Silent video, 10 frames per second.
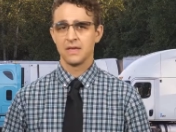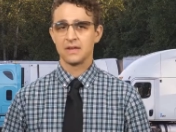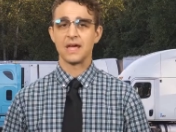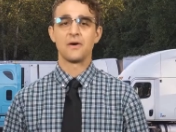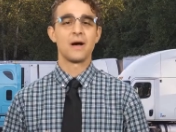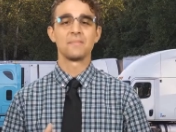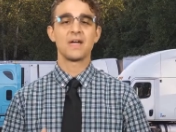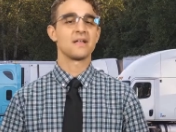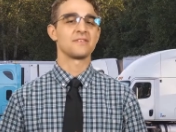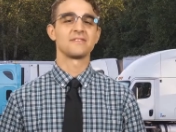Now, I'm
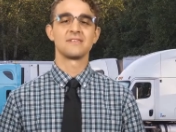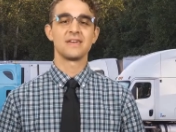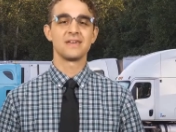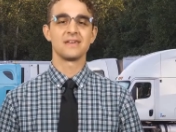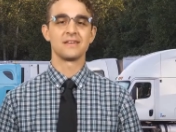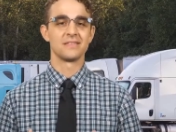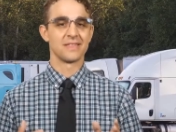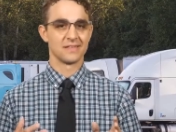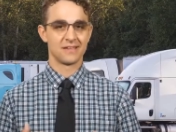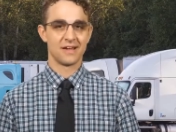not saying
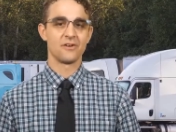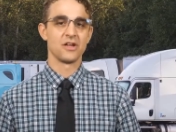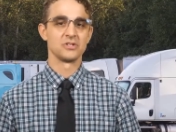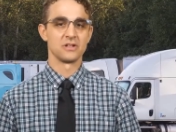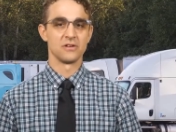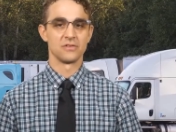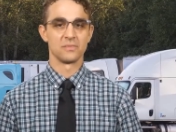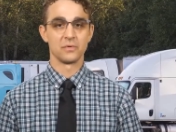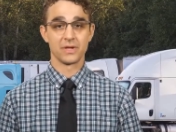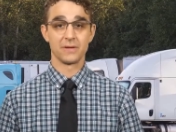that tire
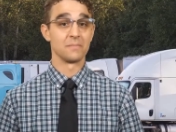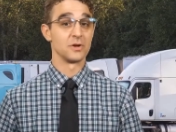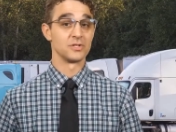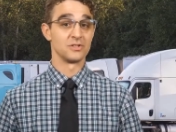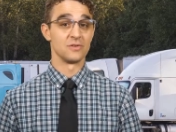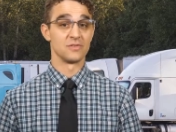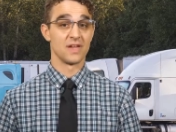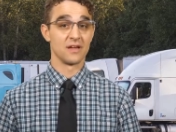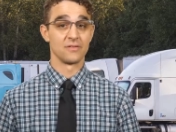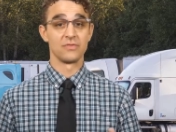engineers will get much use
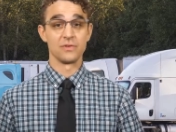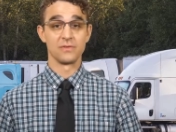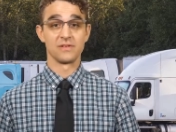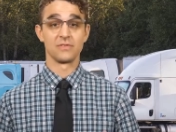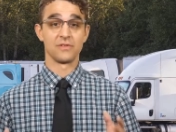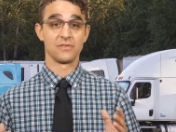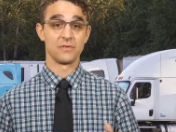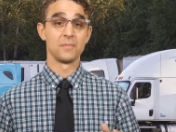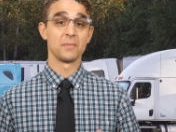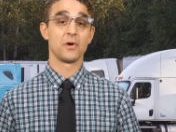out of using the
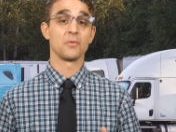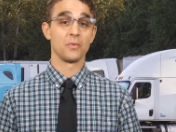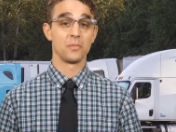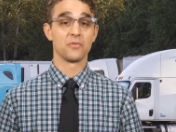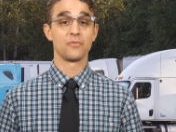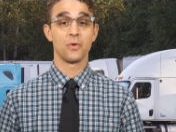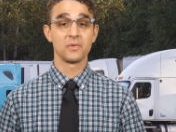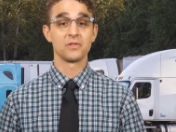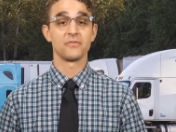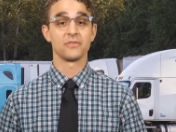Super Ball rubber
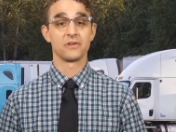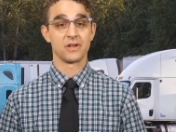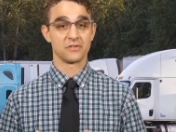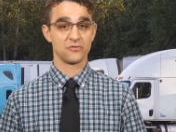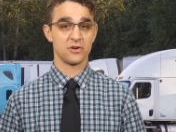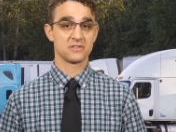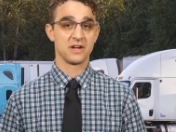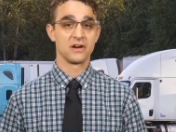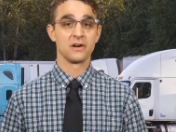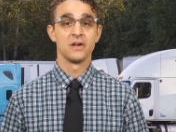formula for their next truck
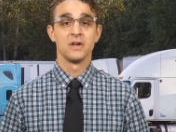tire,